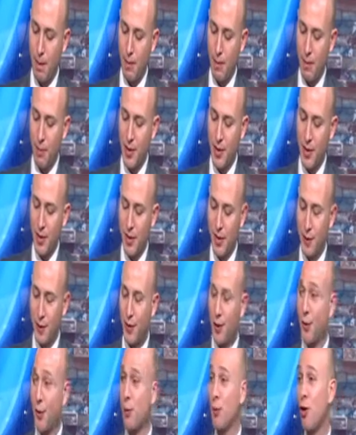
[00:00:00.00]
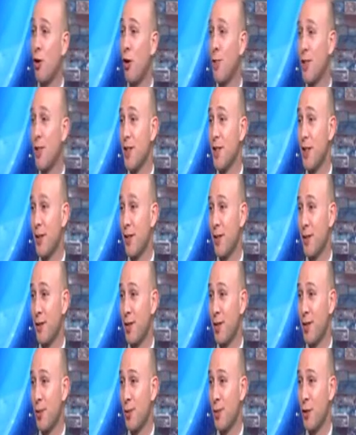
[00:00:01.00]
this is a very promising
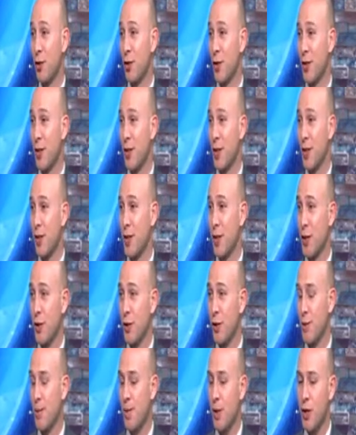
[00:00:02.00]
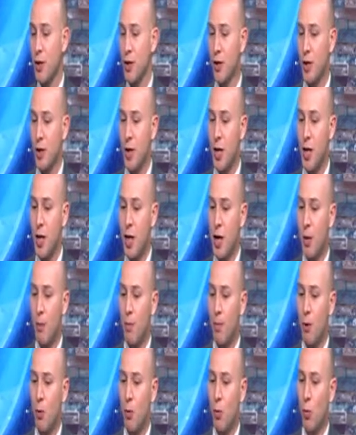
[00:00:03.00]
project, as you've mentioned.
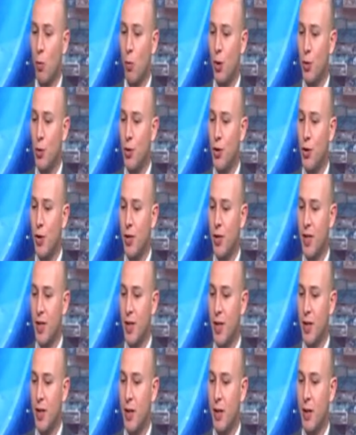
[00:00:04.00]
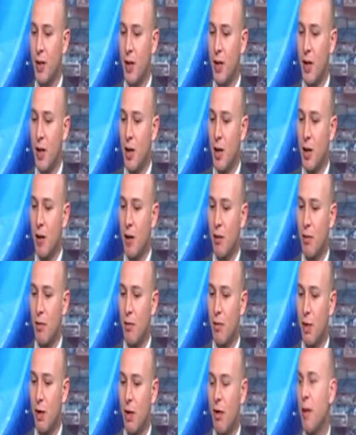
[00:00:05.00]
But what would you say
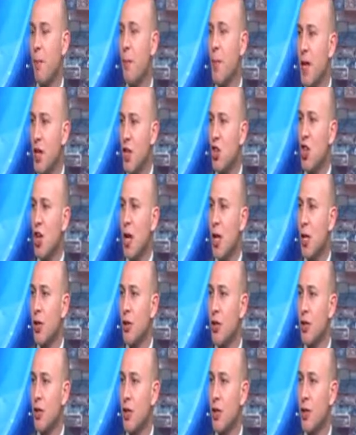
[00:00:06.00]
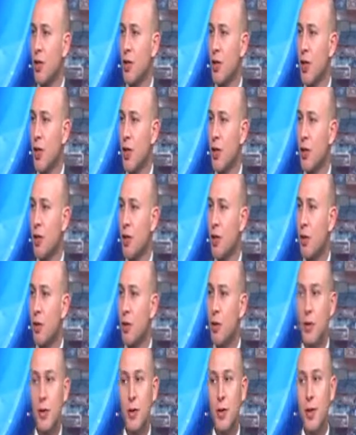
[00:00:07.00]
are the main challenges that
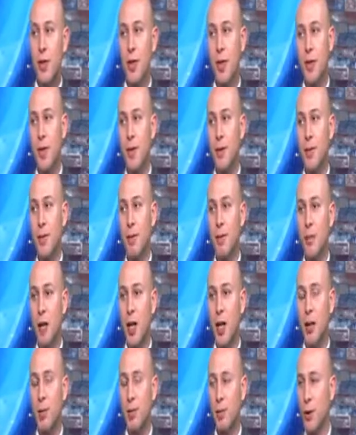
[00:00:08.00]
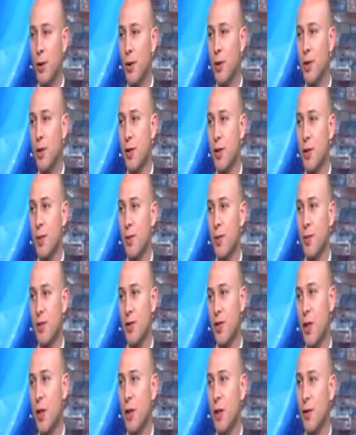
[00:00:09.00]
you see might pose
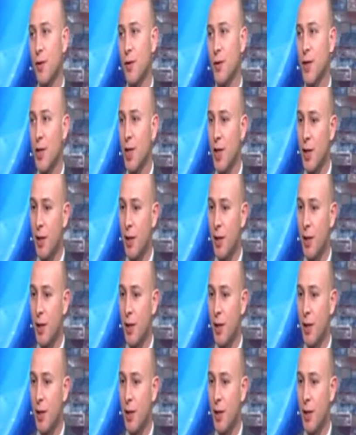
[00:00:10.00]
themselves